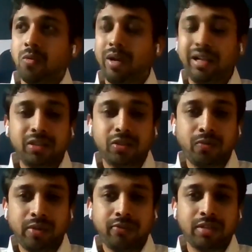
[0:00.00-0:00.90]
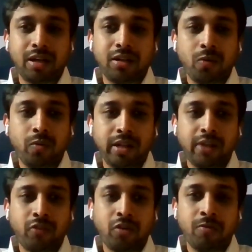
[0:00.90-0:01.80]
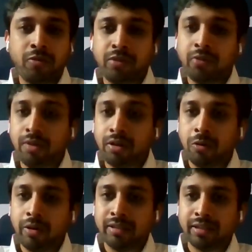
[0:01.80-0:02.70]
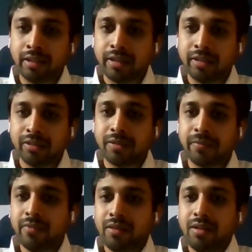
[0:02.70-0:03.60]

whilst we've started working from home, the workload has increased.